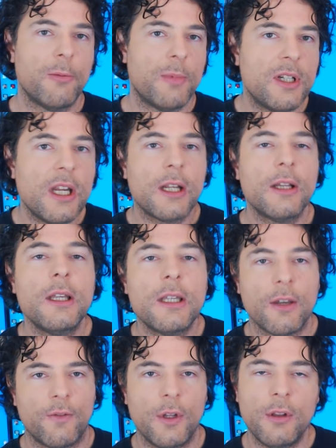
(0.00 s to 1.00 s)
particularly
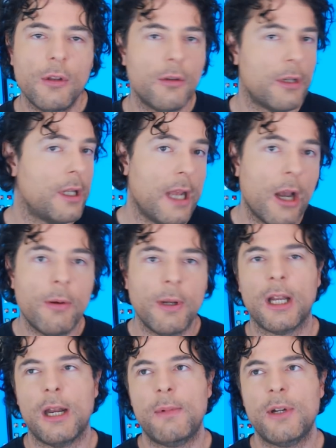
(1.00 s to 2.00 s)
given that now we're
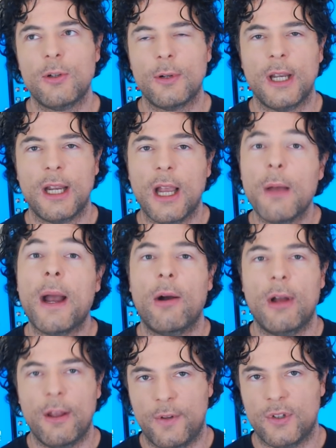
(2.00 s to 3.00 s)
going to be talking
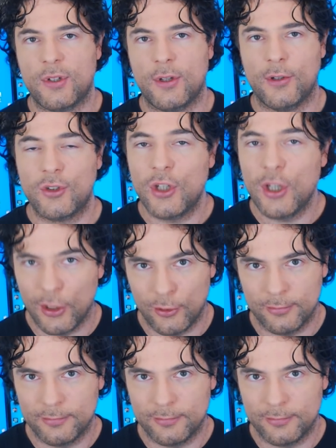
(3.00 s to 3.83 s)
about FSR 2.